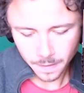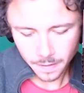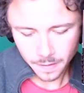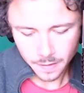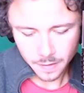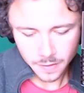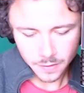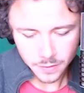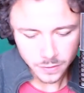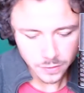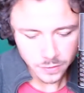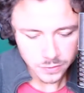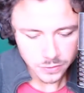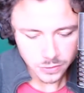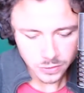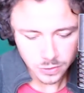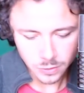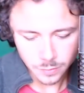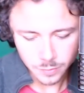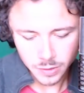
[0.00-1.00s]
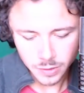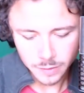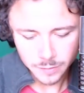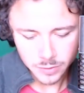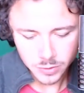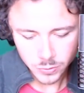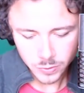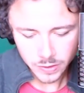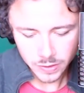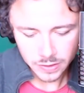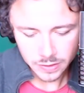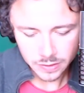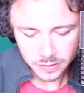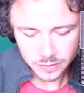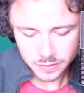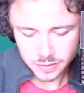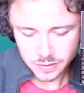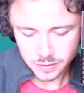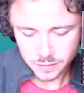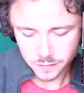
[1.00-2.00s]
You can also go in between.
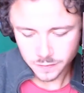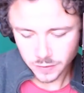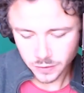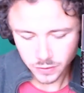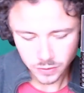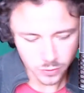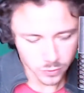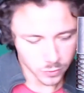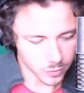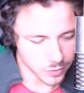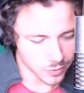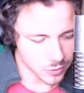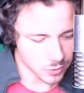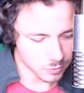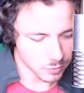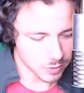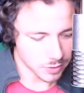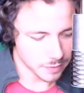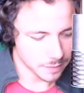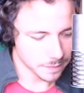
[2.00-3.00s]
This is a very cool instrument.